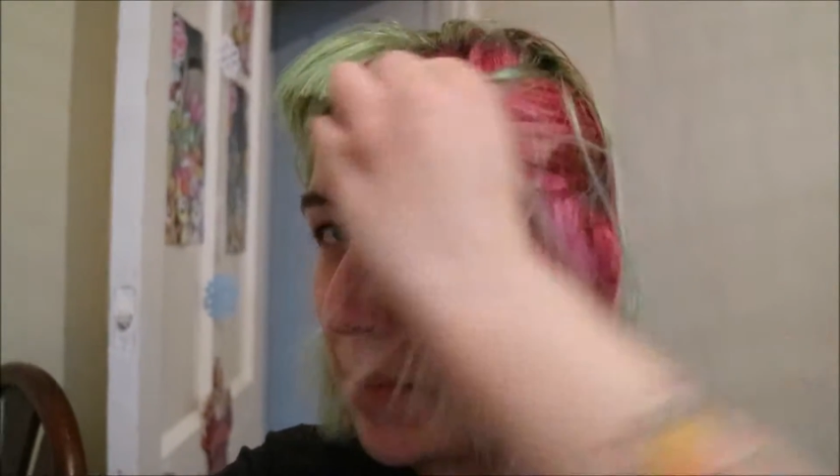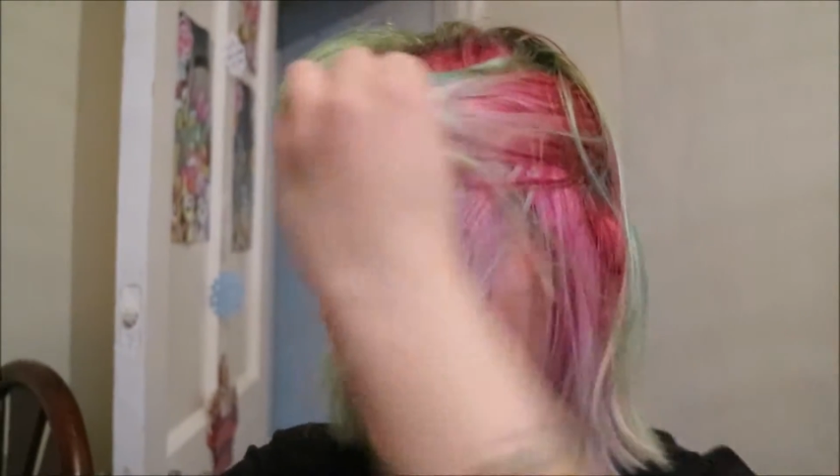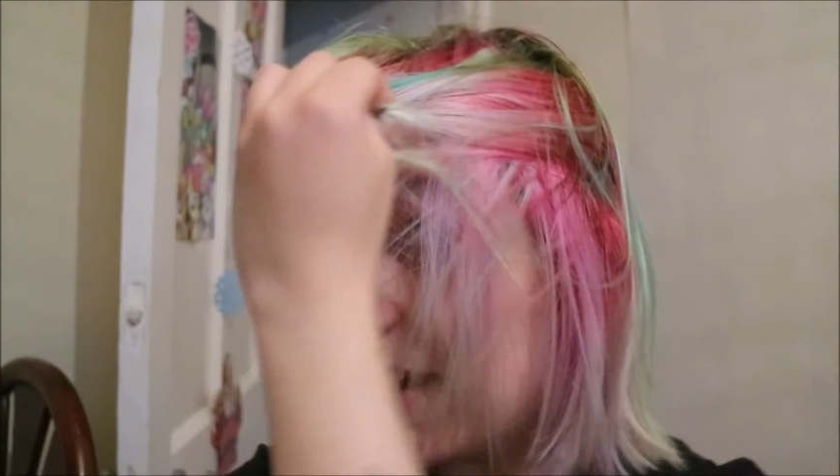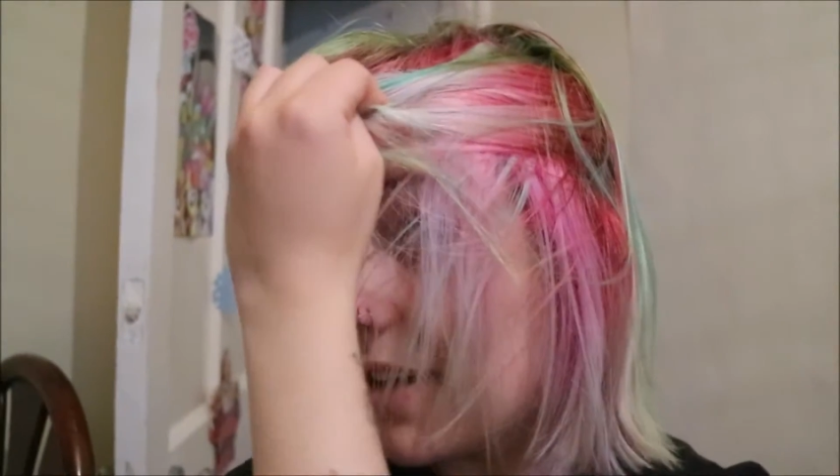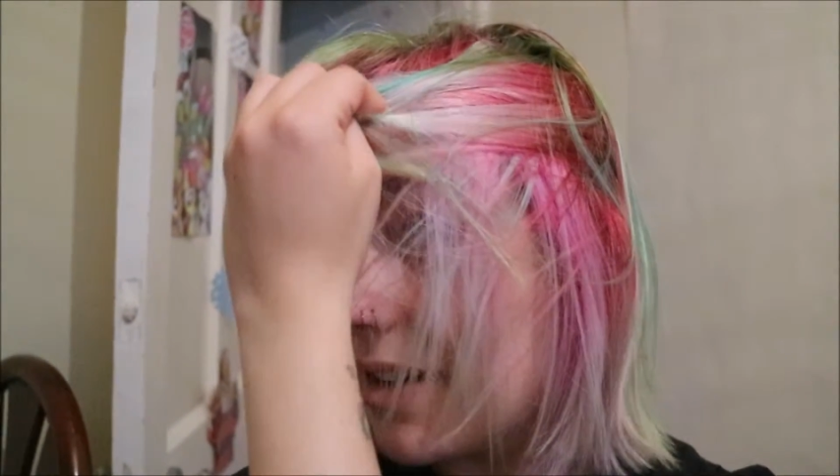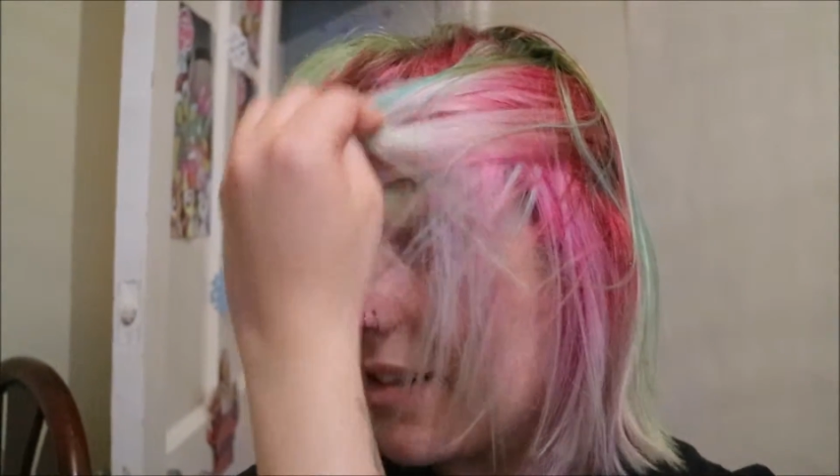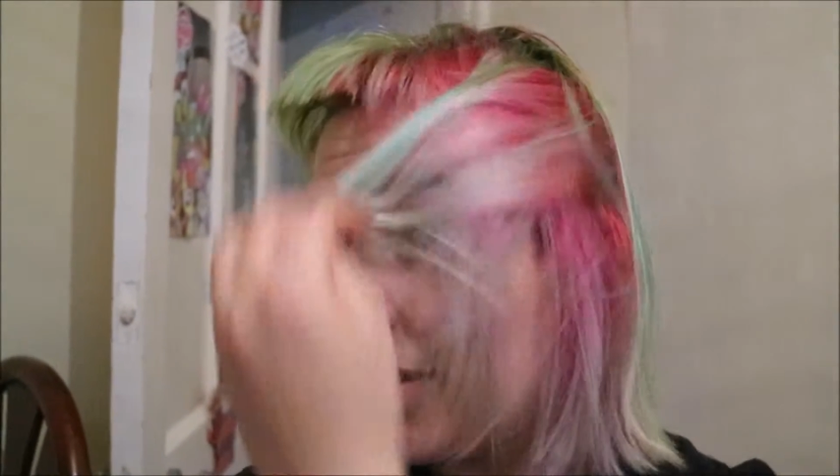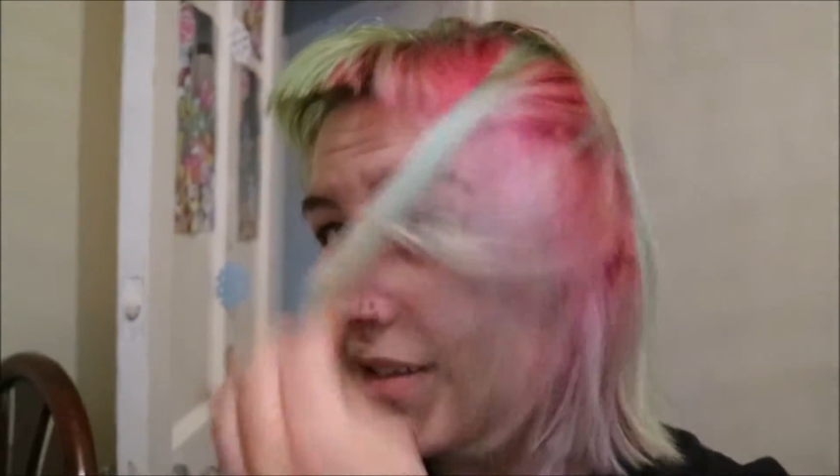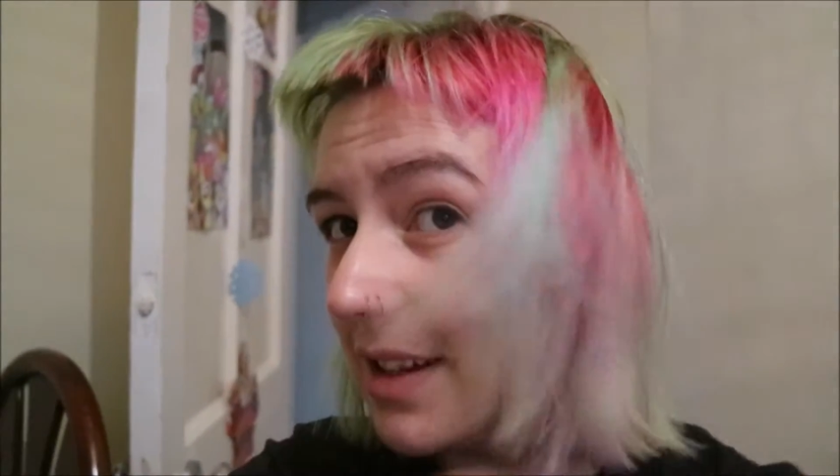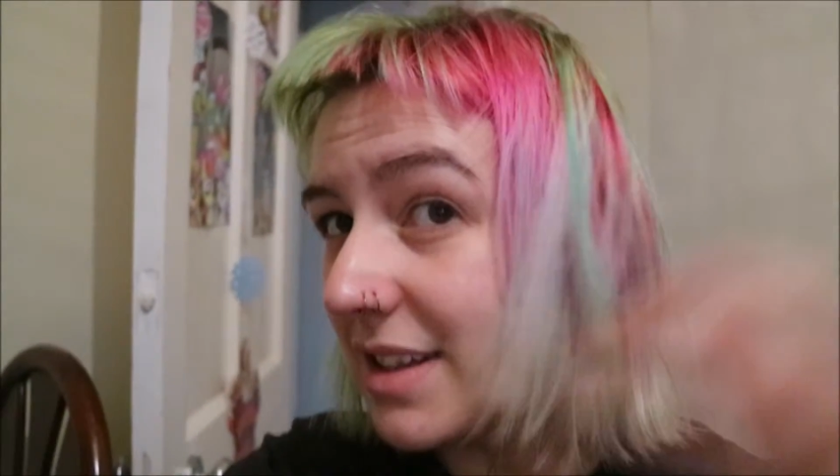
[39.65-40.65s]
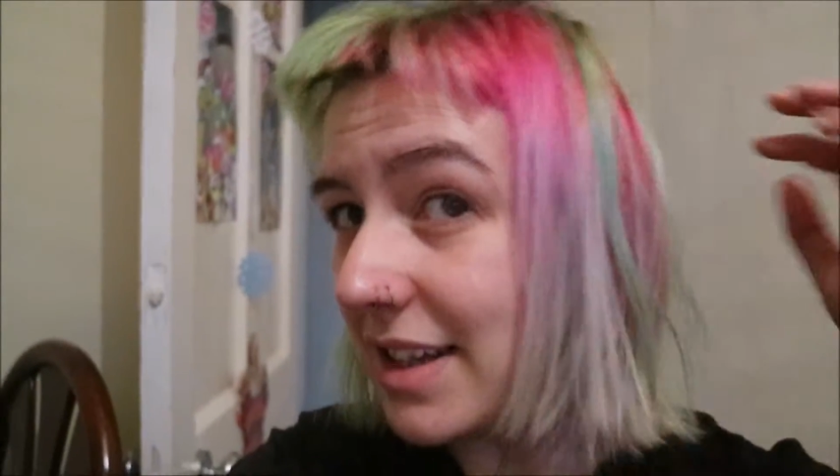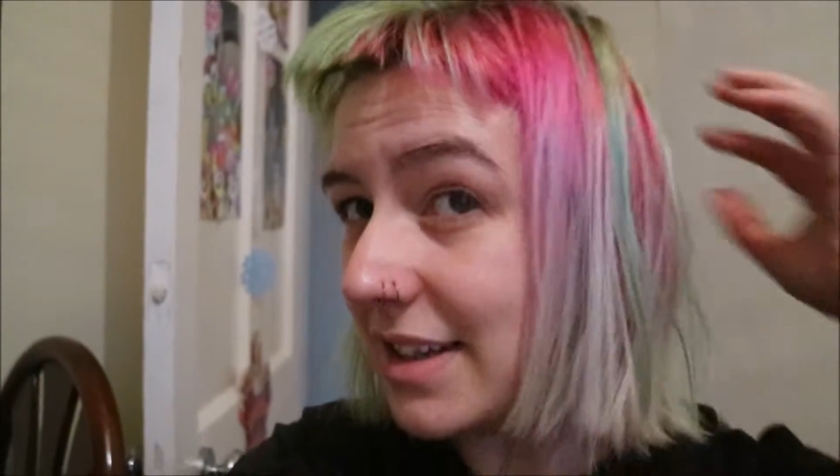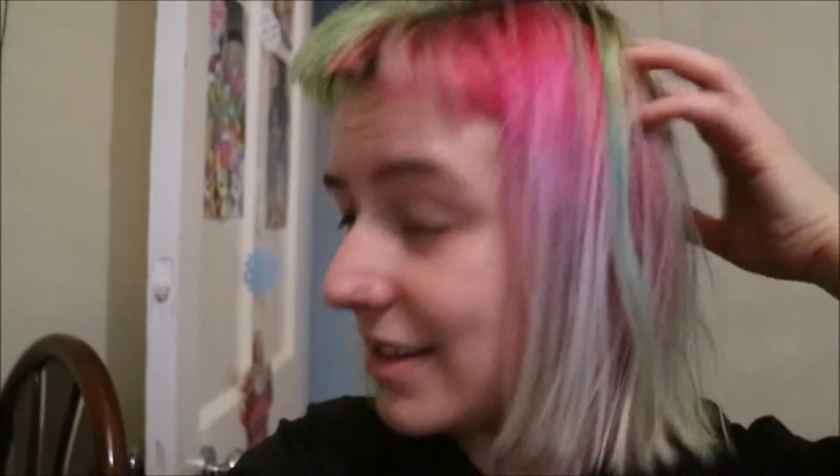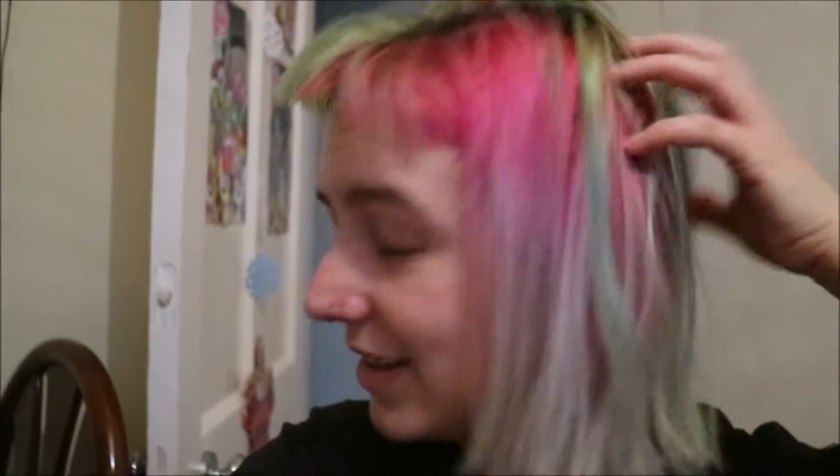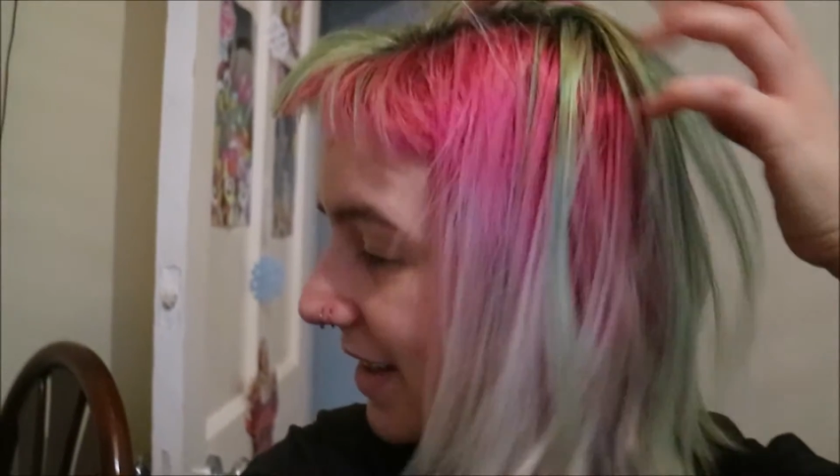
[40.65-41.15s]
pink and
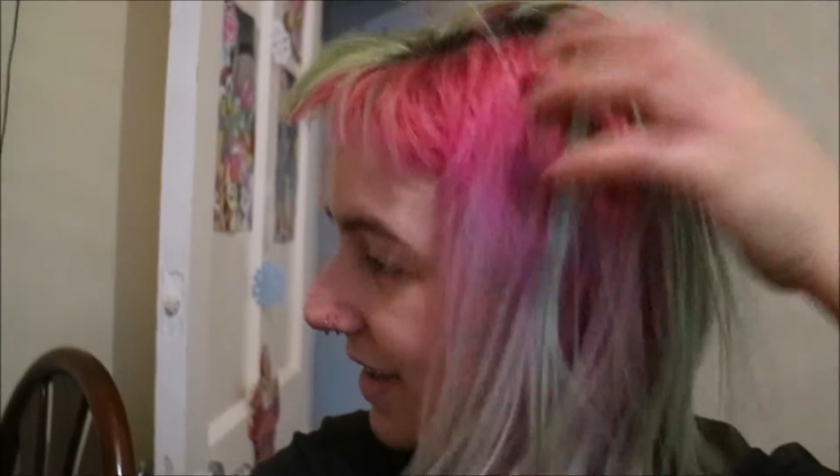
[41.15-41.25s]
then